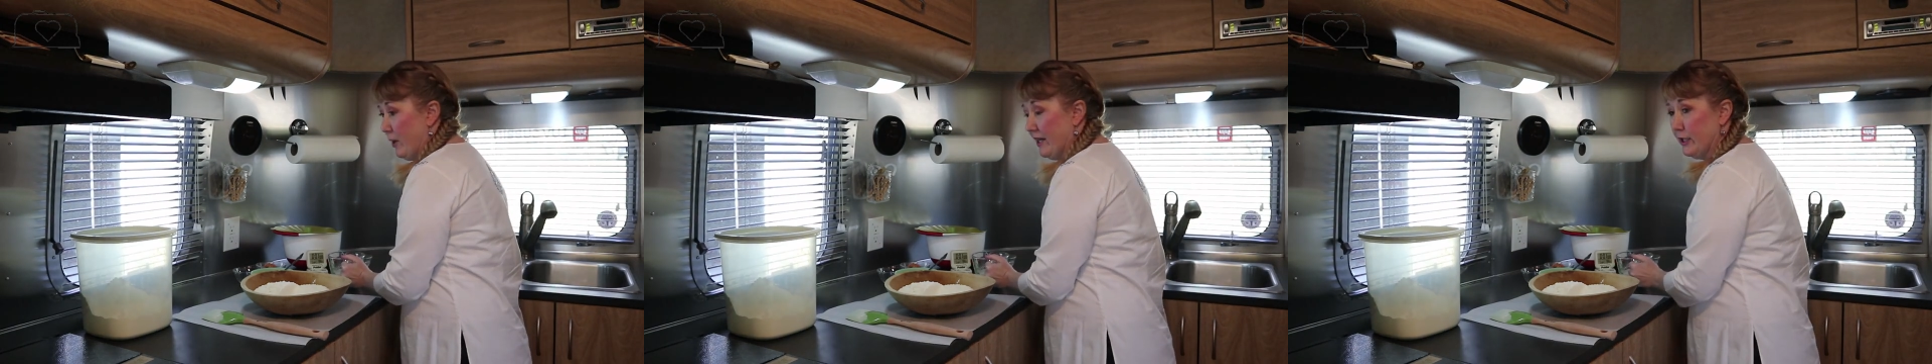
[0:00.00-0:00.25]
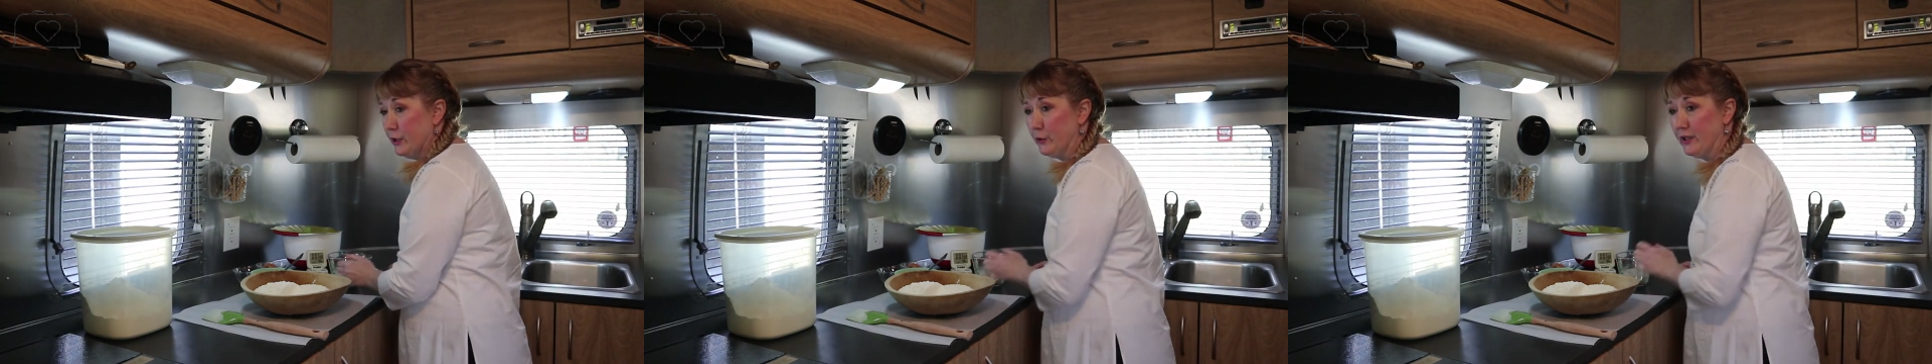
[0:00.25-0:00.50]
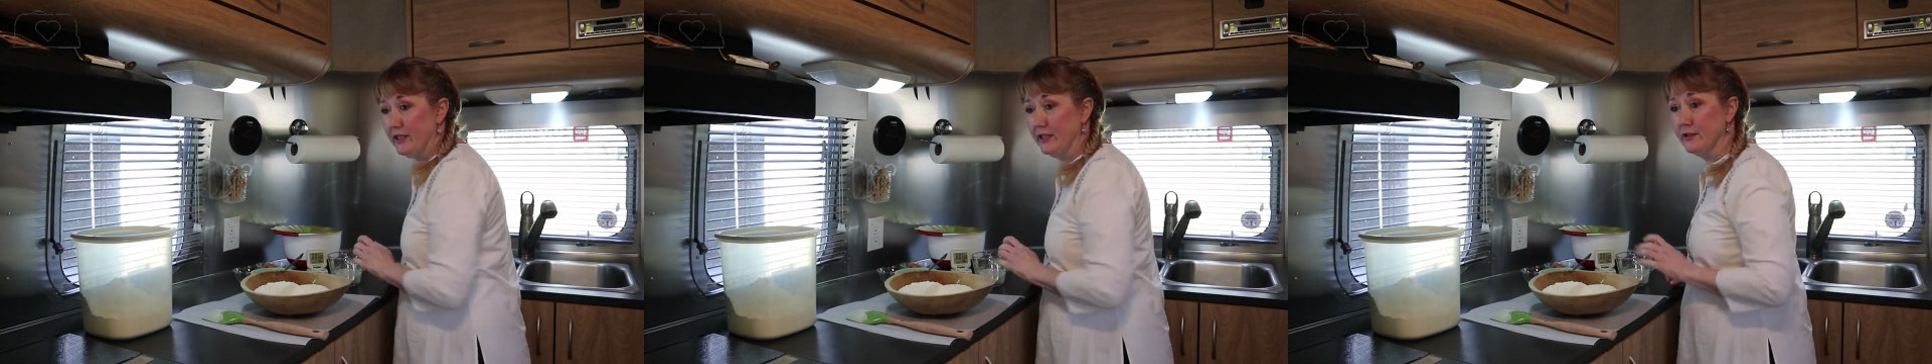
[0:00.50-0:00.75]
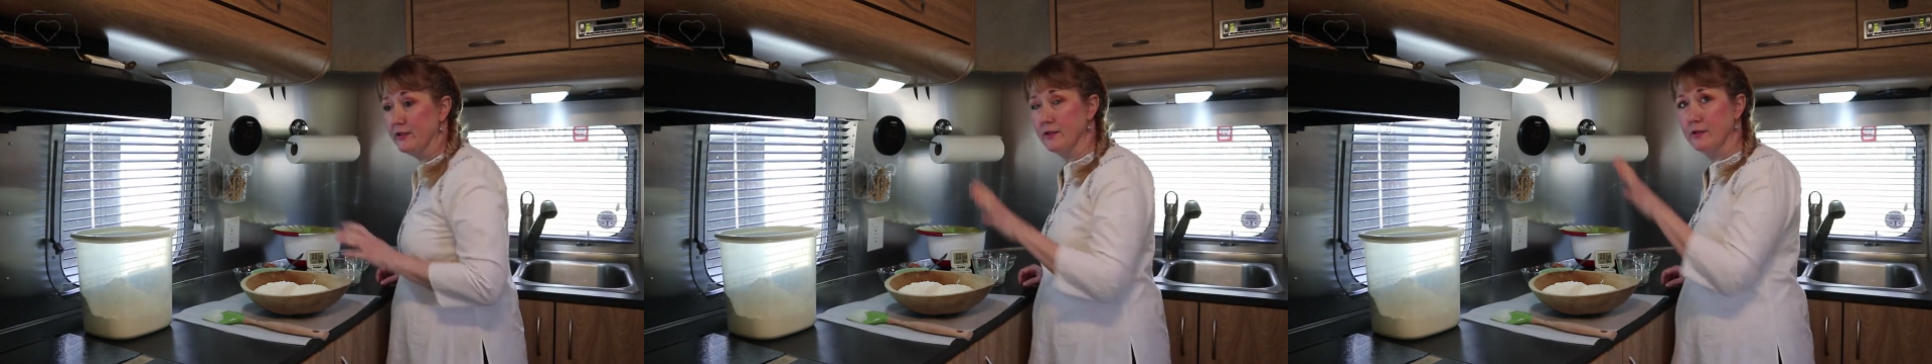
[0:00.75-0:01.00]
wet
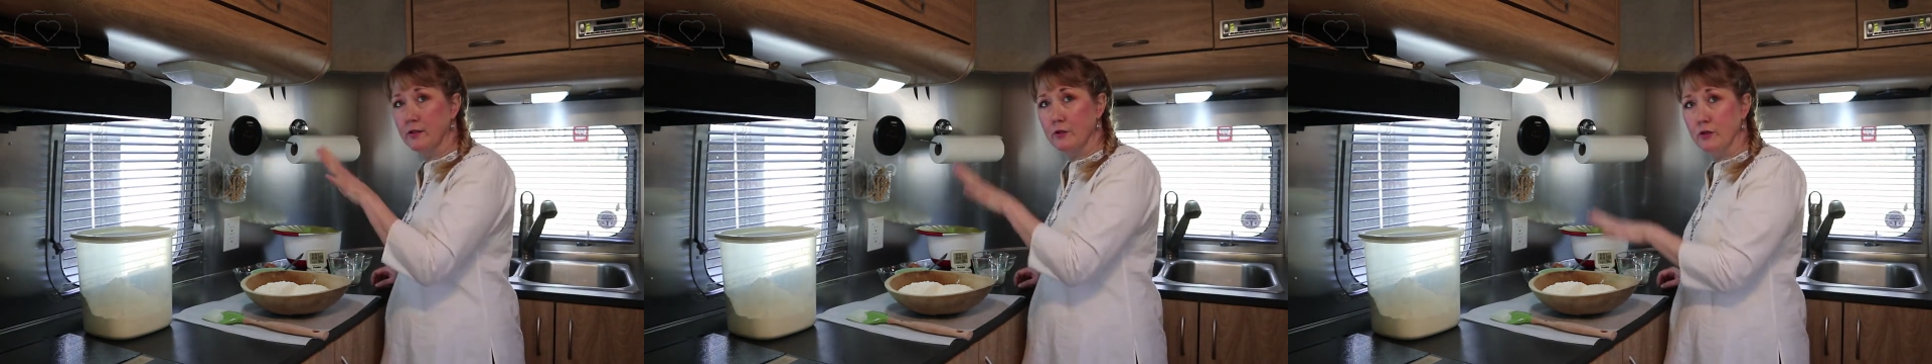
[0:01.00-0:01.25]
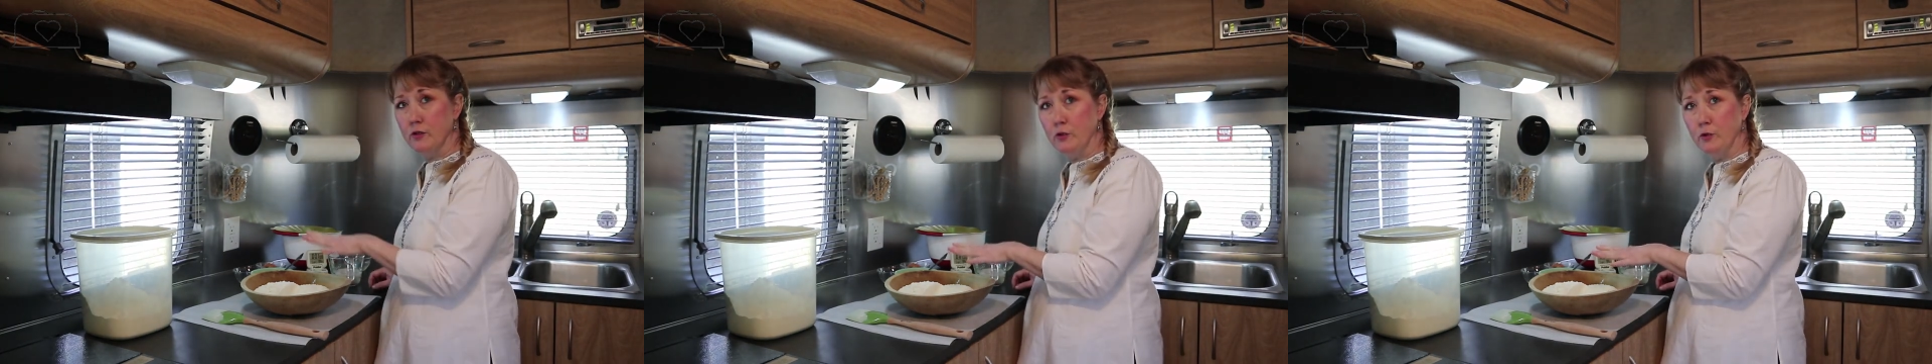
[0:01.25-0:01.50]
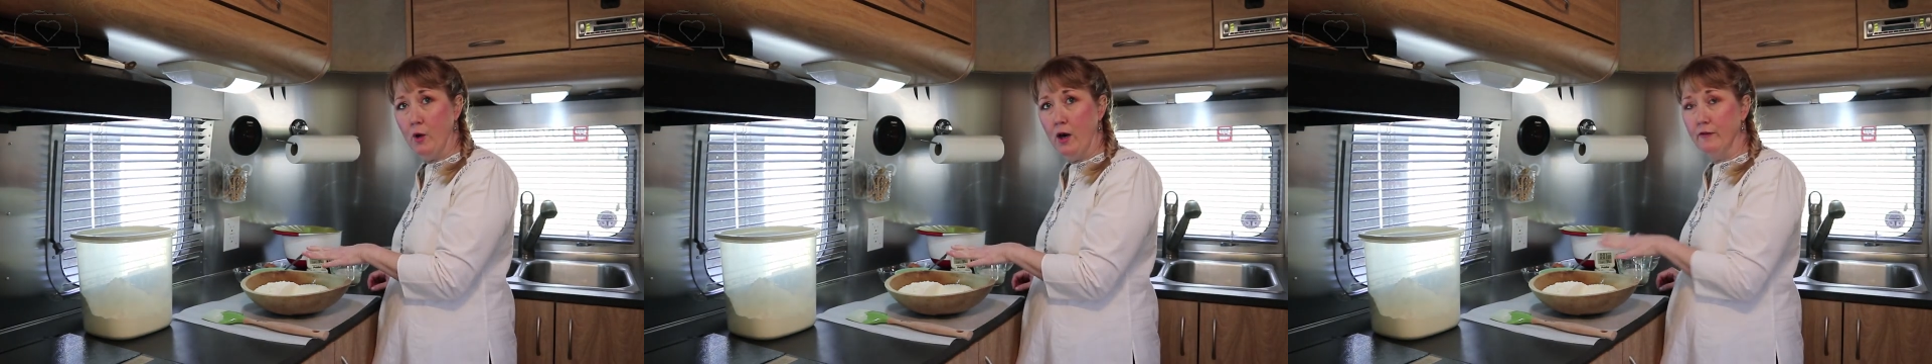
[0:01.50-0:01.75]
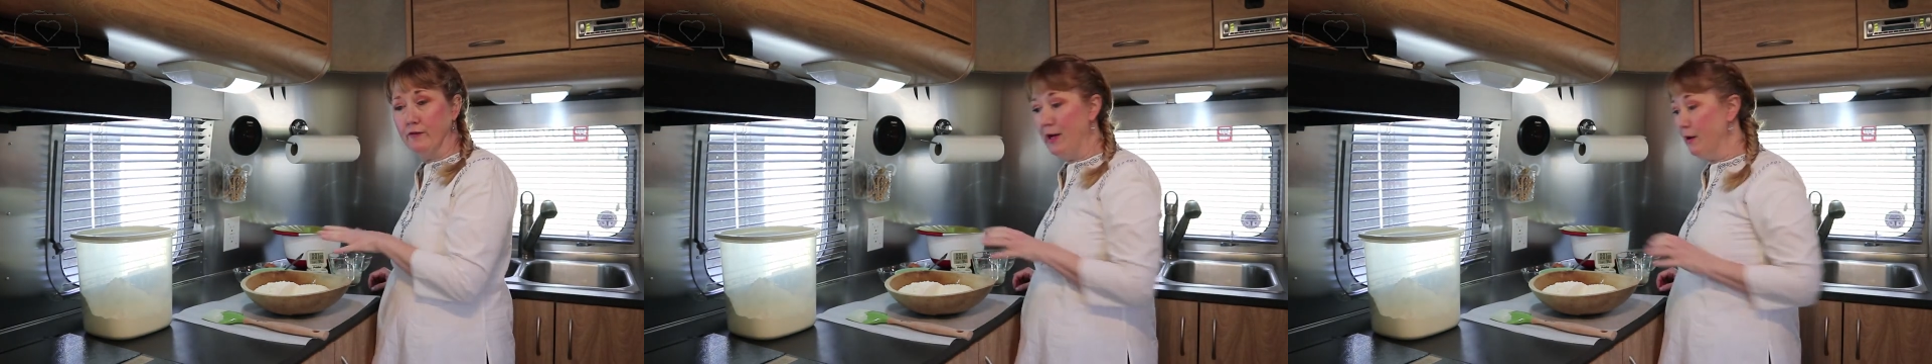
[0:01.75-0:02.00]
ingredients to
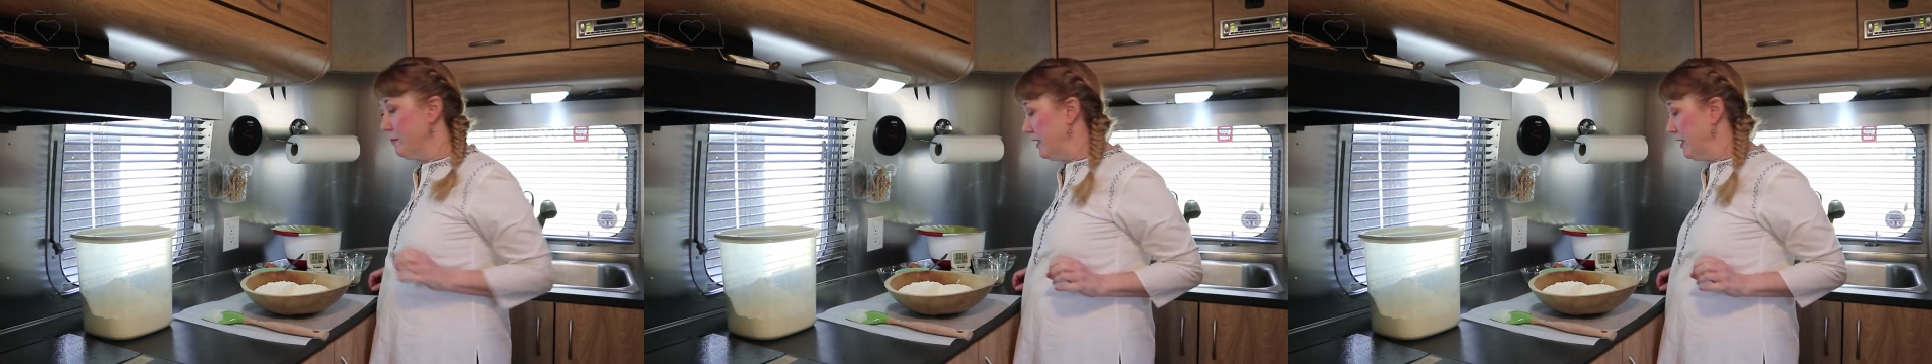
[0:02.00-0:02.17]
our flour